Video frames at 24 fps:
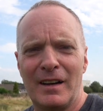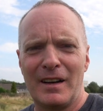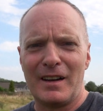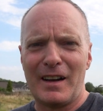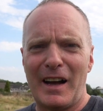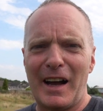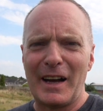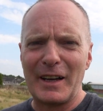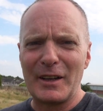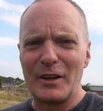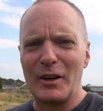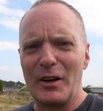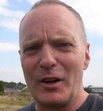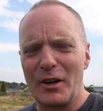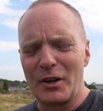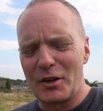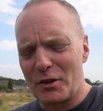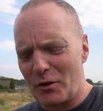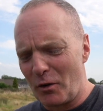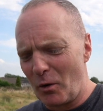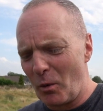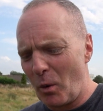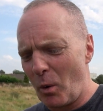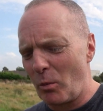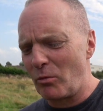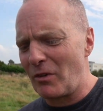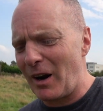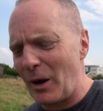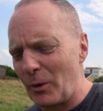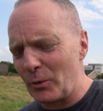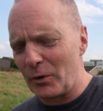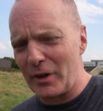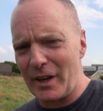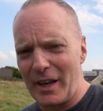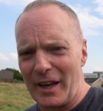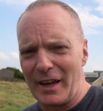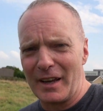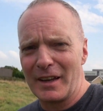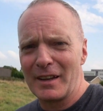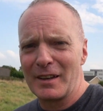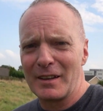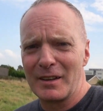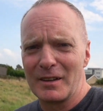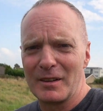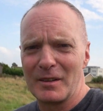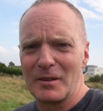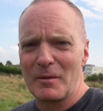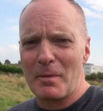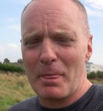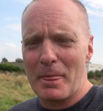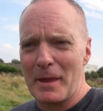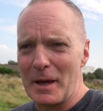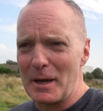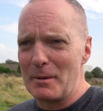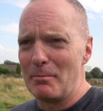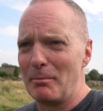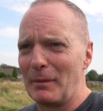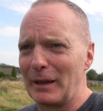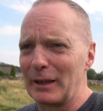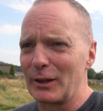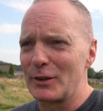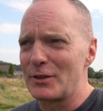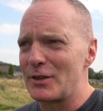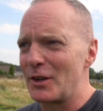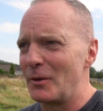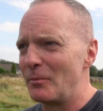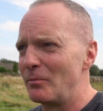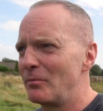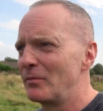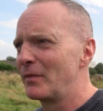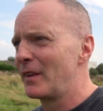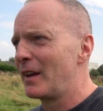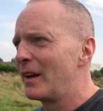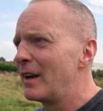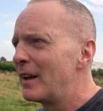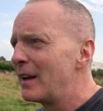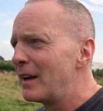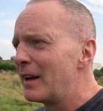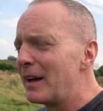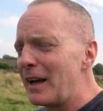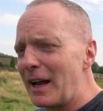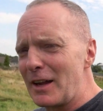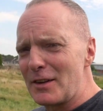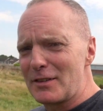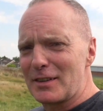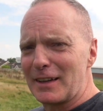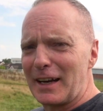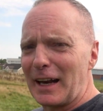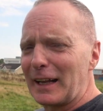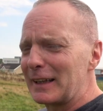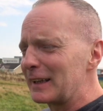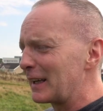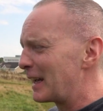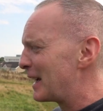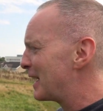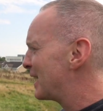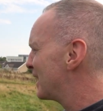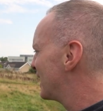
I grew up round here in Middleton. Incidentally,